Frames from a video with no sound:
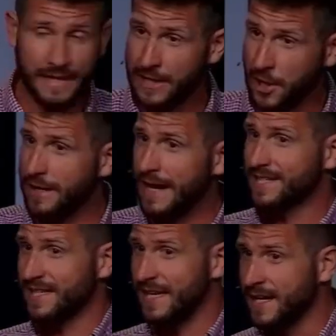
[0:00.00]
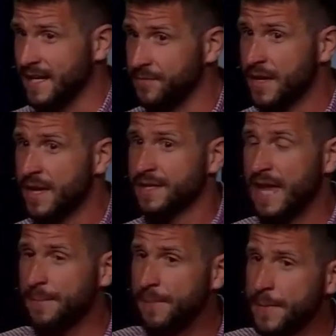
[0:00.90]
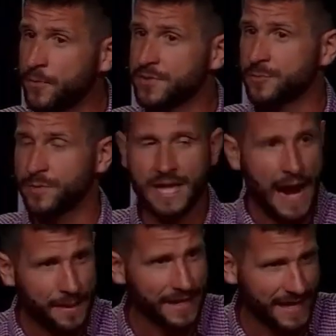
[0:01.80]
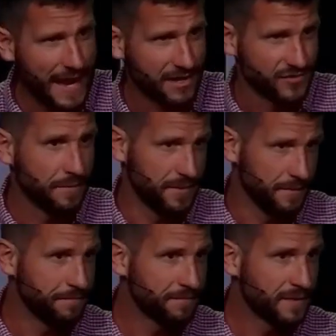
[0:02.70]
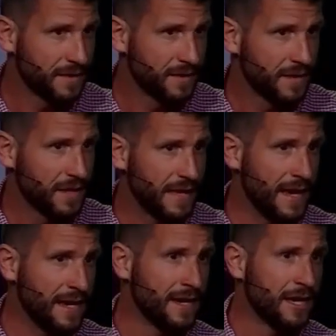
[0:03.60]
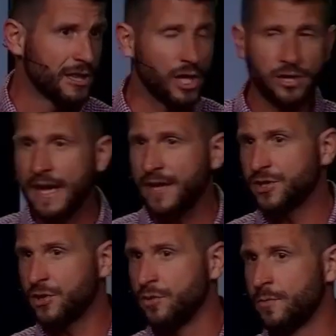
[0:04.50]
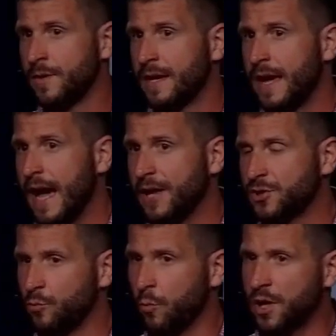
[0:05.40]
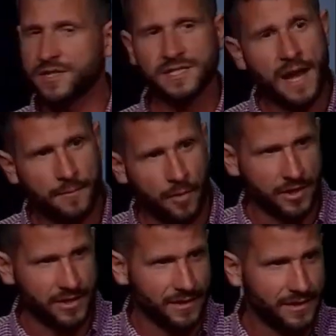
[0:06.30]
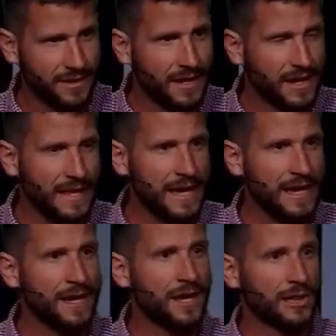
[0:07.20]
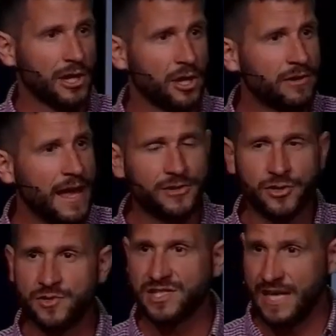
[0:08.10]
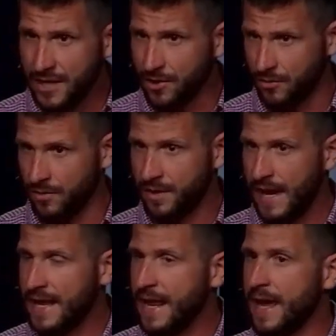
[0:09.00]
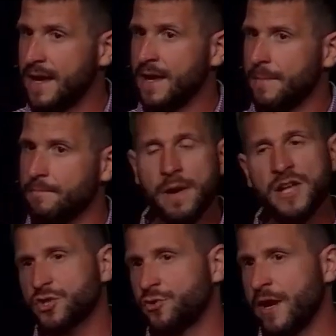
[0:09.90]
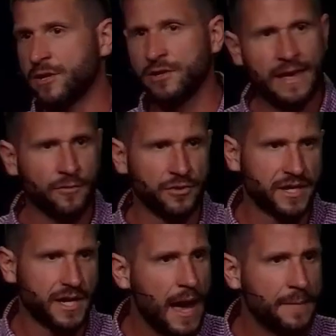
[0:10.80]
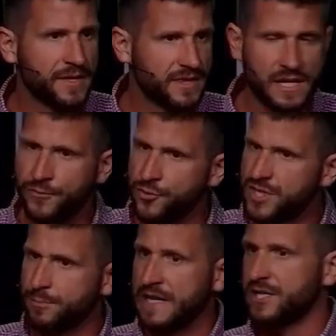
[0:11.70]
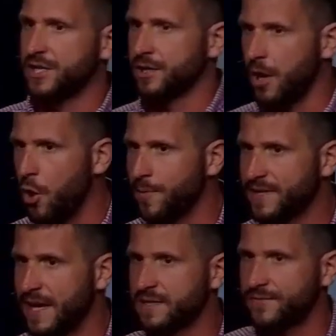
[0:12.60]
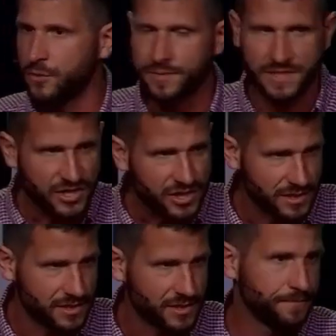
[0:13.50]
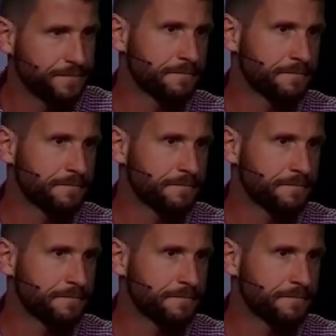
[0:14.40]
They learn how to sin and take people's retirement accounts from them. They learn how to work the stock market. They learn how to steal at a much greater level than a common thief who just breaks into your home and takes a few possessions.